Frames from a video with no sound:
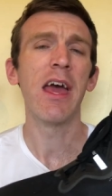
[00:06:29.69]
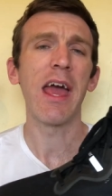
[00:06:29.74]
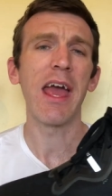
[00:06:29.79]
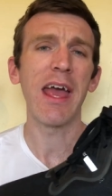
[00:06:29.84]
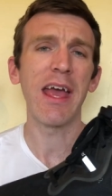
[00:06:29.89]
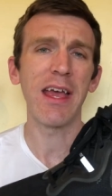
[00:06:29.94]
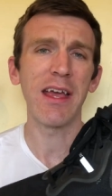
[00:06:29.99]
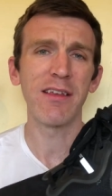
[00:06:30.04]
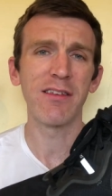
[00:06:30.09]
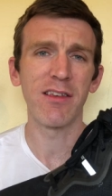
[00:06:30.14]

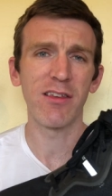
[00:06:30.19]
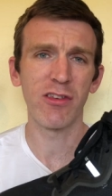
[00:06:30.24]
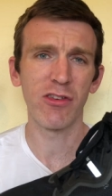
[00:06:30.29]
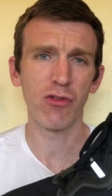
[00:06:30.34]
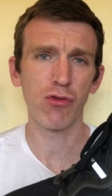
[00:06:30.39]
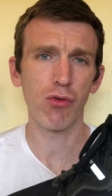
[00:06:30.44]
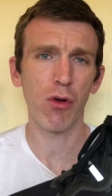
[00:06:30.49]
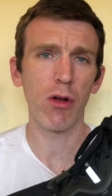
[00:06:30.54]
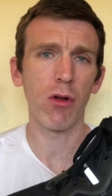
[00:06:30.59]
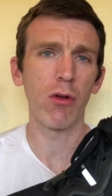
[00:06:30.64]
it is a
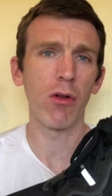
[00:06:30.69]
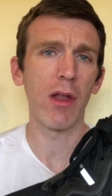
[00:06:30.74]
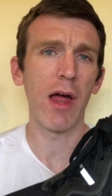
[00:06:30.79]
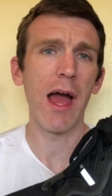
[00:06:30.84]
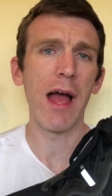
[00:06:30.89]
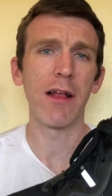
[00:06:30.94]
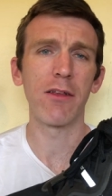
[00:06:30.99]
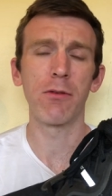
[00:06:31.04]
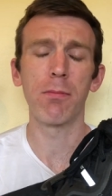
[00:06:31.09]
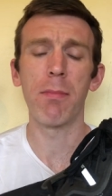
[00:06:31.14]
struggle
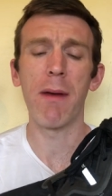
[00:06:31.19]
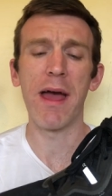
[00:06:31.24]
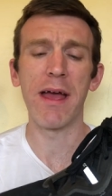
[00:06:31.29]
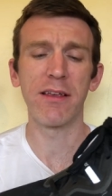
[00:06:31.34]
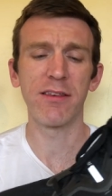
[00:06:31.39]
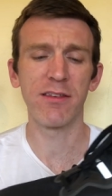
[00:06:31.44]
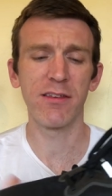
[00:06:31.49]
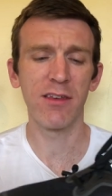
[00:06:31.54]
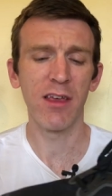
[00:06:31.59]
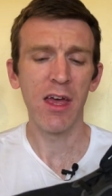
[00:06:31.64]
at
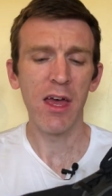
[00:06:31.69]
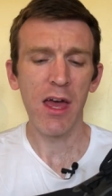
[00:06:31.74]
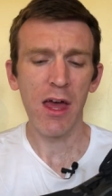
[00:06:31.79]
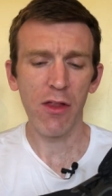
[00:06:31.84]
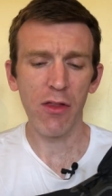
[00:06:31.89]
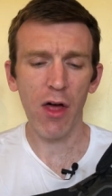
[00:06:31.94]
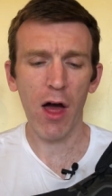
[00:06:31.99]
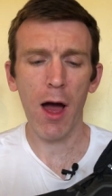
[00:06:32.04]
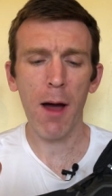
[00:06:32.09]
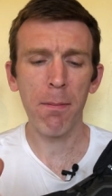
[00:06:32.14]
best.
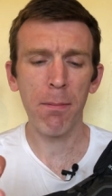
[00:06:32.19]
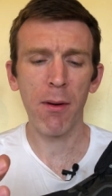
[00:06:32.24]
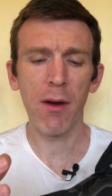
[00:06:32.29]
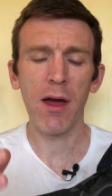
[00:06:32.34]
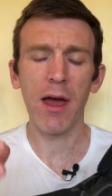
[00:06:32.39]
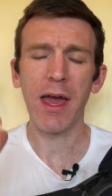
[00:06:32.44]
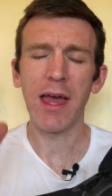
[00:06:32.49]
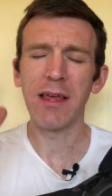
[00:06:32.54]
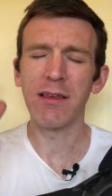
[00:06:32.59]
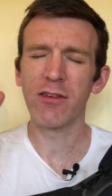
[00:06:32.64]
The
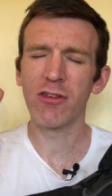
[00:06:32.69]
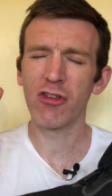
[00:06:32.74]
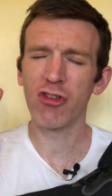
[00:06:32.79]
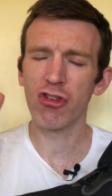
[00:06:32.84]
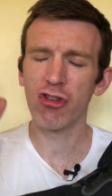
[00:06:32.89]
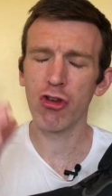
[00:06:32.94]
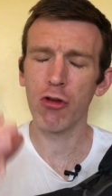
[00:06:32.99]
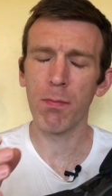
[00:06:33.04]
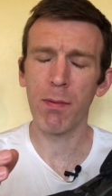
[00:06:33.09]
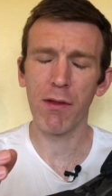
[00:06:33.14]
upper is
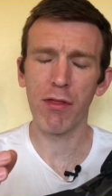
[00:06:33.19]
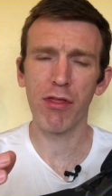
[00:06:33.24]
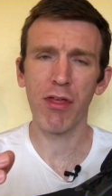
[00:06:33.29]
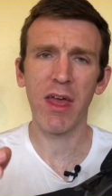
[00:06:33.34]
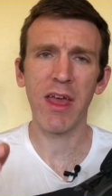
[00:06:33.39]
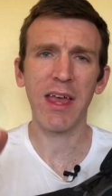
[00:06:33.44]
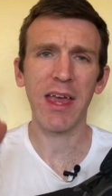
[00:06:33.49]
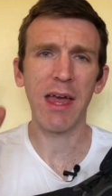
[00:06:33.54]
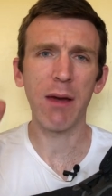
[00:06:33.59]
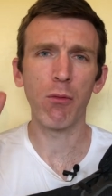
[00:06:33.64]
super
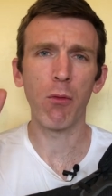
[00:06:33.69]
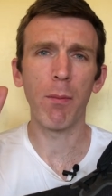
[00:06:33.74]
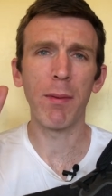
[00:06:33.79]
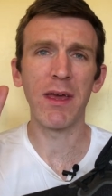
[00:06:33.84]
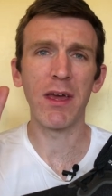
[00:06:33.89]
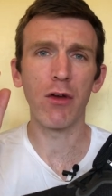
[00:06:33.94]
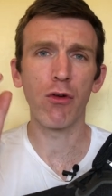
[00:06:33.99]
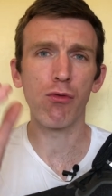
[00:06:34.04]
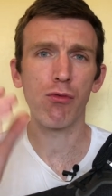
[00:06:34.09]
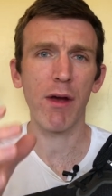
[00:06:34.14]
thick. It will
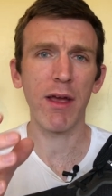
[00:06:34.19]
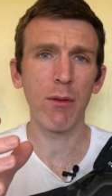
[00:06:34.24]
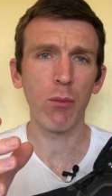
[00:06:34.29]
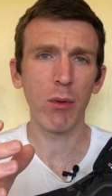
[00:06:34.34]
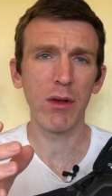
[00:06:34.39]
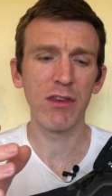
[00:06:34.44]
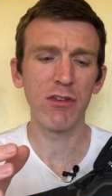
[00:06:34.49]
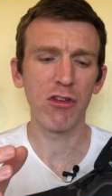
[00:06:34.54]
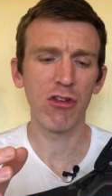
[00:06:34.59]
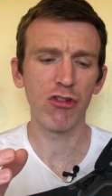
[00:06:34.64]
be a great
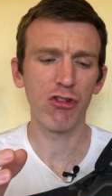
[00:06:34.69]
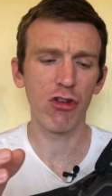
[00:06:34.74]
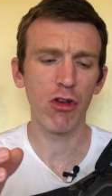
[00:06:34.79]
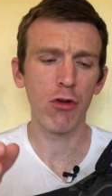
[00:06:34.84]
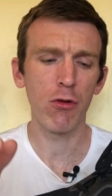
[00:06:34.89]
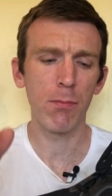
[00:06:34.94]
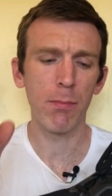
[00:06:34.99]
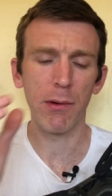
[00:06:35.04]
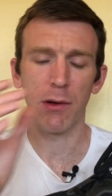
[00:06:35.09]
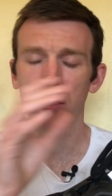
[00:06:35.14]
winter
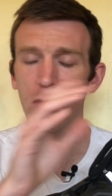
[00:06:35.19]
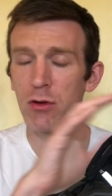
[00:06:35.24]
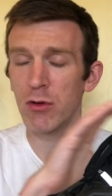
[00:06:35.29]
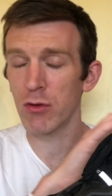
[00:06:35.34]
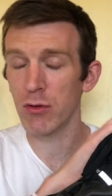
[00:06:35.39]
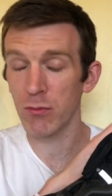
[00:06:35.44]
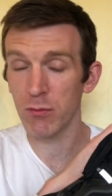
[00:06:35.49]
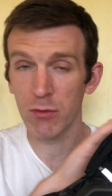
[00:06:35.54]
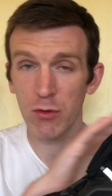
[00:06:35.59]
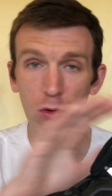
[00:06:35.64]
shoe, but
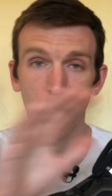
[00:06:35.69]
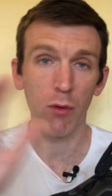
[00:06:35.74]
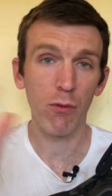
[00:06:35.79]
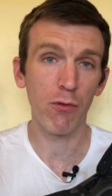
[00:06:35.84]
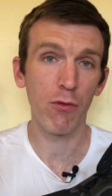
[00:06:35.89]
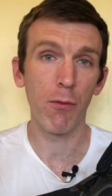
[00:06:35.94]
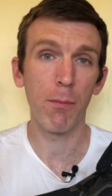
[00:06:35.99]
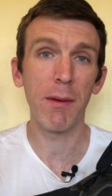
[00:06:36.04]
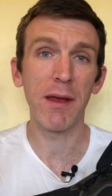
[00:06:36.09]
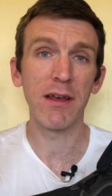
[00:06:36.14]
God
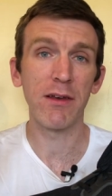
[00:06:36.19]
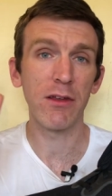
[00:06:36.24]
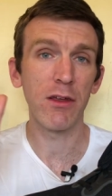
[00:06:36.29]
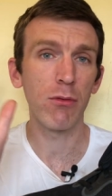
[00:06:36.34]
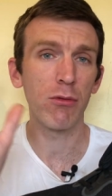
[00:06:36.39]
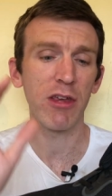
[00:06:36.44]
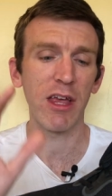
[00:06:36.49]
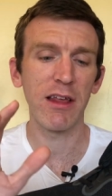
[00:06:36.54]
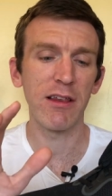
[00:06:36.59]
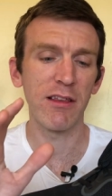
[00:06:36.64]
forbid
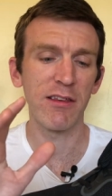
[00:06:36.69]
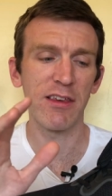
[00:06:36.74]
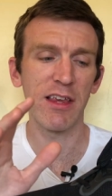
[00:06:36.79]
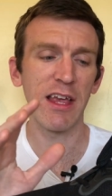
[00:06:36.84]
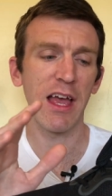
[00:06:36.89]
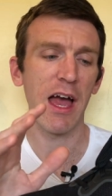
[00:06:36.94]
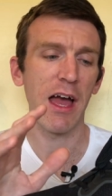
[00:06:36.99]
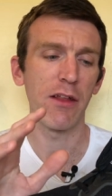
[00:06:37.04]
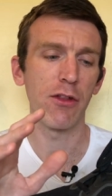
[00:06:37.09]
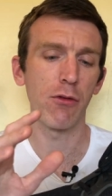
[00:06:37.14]
you take this
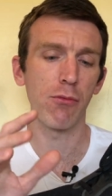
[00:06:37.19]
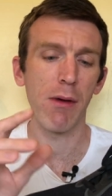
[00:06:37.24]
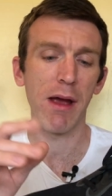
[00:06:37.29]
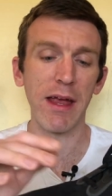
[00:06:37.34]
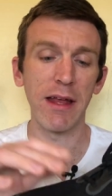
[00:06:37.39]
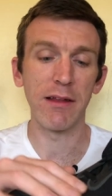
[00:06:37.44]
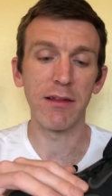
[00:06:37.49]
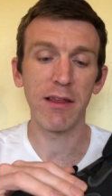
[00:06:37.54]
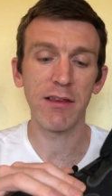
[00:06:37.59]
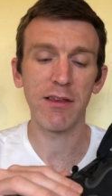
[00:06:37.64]
thing out in the
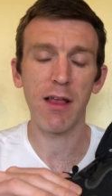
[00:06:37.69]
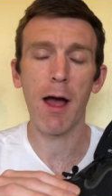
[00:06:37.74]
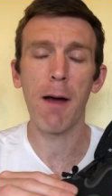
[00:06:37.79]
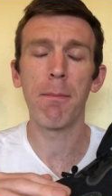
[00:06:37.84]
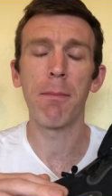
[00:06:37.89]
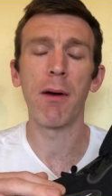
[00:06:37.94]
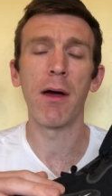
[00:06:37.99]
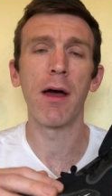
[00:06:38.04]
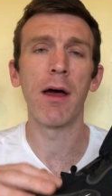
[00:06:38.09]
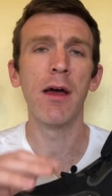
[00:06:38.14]
rain. This
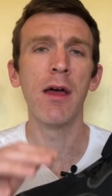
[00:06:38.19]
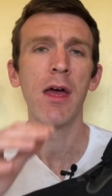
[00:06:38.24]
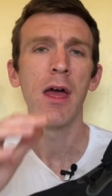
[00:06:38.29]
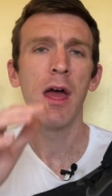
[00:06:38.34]
upper,